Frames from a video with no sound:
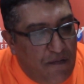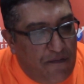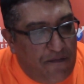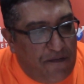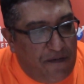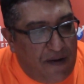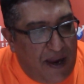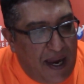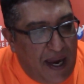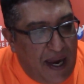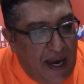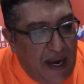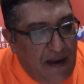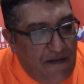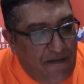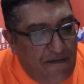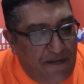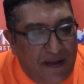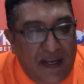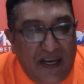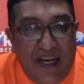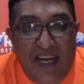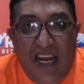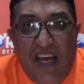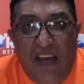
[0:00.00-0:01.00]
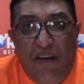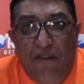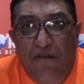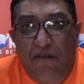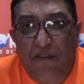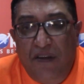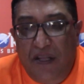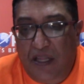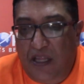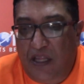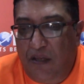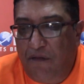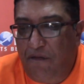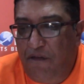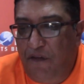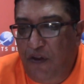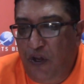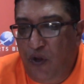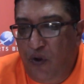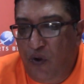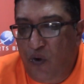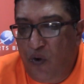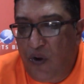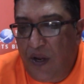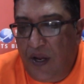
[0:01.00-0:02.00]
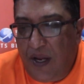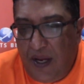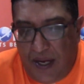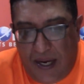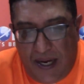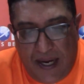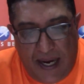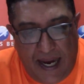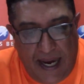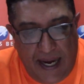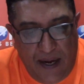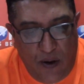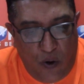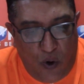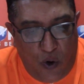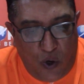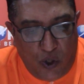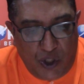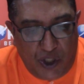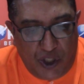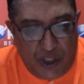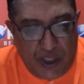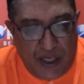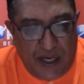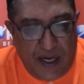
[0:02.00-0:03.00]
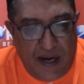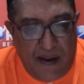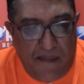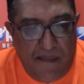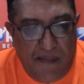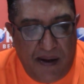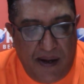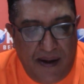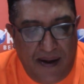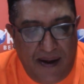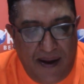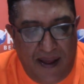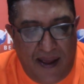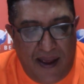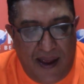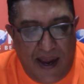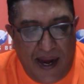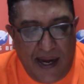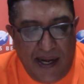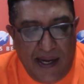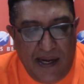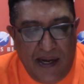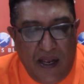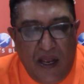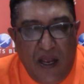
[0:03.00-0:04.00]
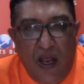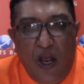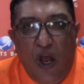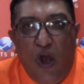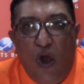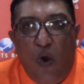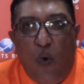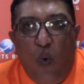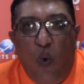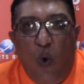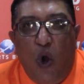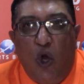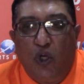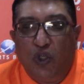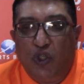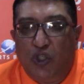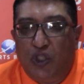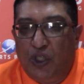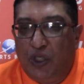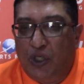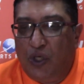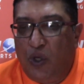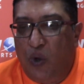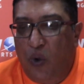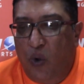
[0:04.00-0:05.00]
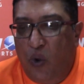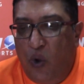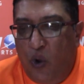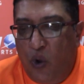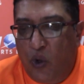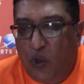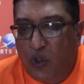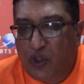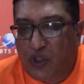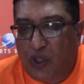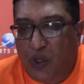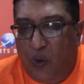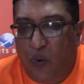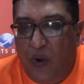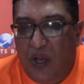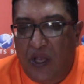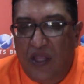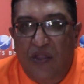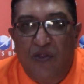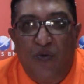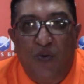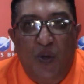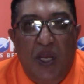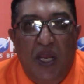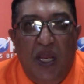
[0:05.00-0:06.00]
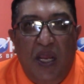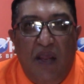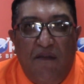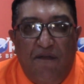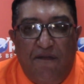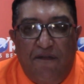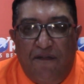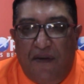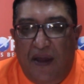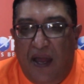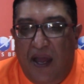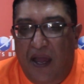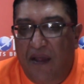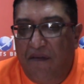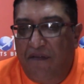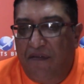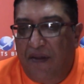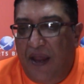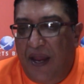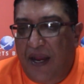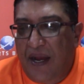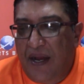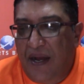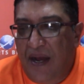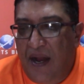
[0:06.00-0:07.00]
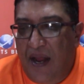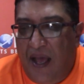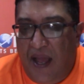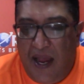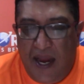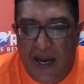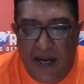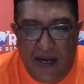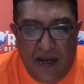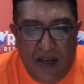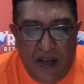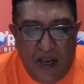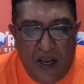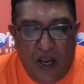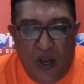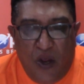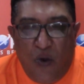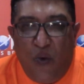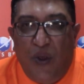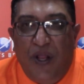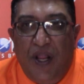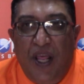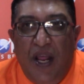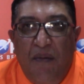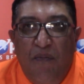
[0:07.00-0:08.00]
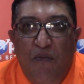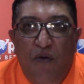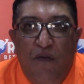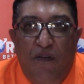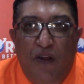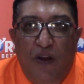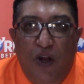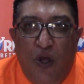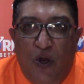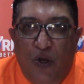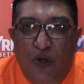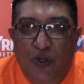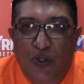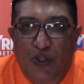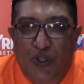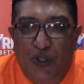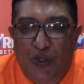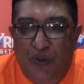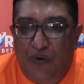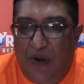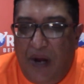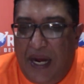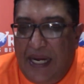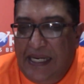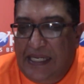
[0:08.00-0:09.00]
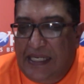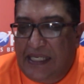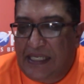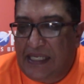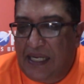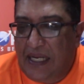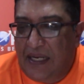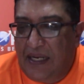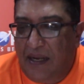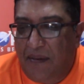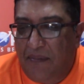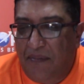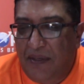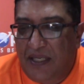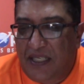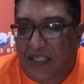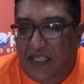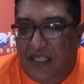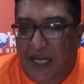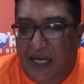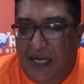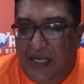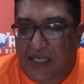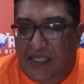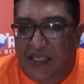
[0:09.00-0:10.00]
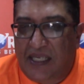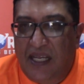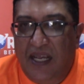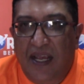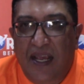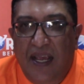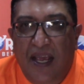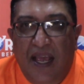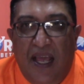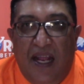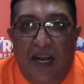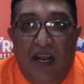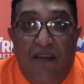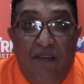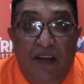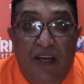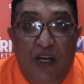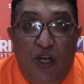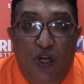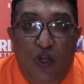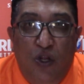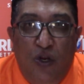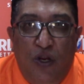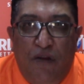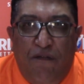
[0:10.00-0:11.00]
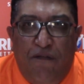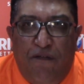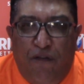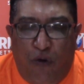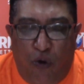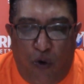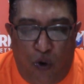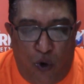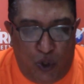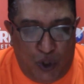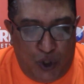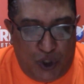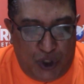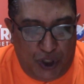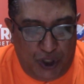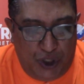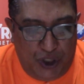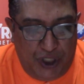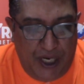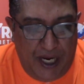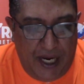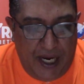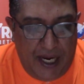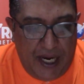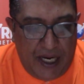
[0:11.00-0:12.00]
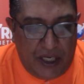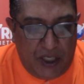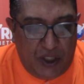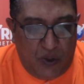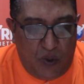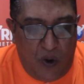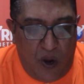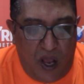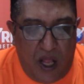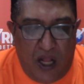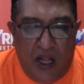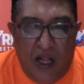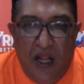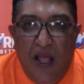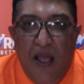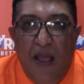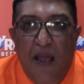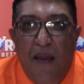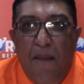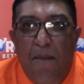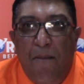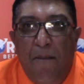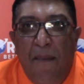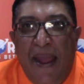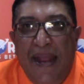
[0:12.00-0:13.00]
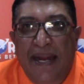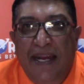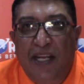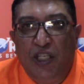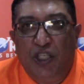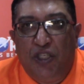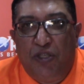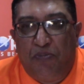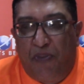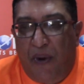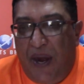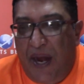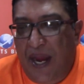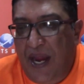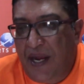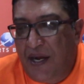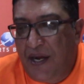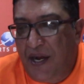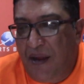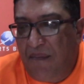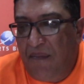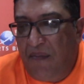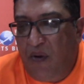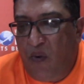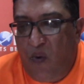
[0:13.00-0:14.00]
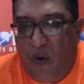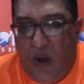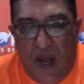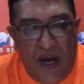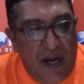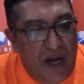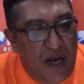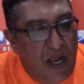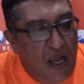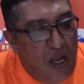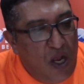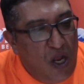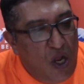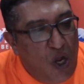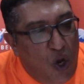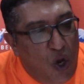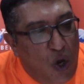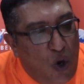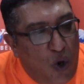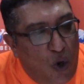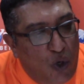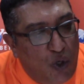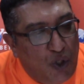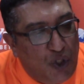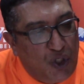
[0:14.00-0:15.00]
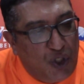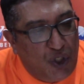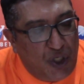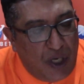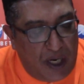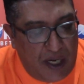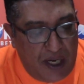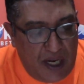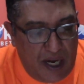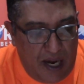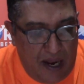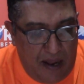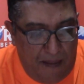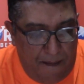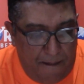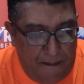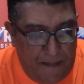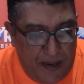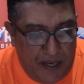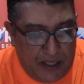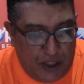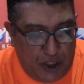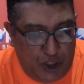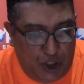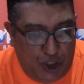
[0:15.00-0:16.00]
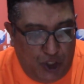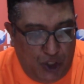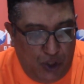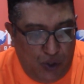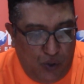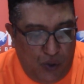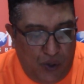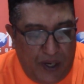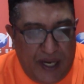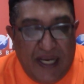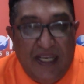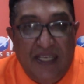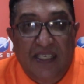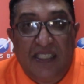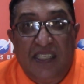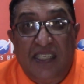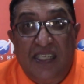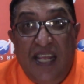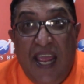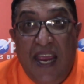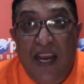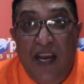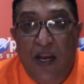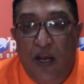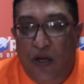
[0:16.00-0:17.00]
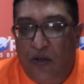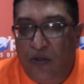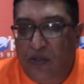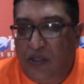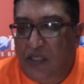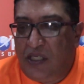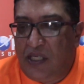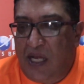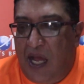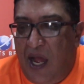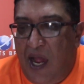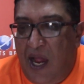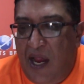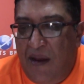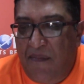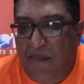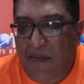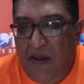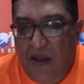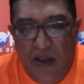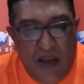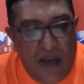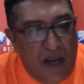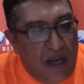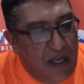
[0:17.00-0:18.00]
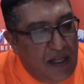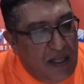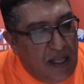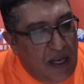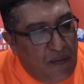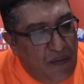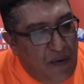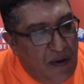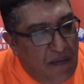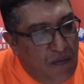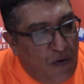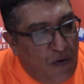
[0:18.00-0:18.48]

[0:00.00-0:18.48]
5, Love the View, and horse number 9, Walton Hall. So 1, 3, 5 and 9. We then move along to race number 6, and I've included 4 horses here as well. Maiden Sprayer number 1, Horse number 2 is Tango Time. Then we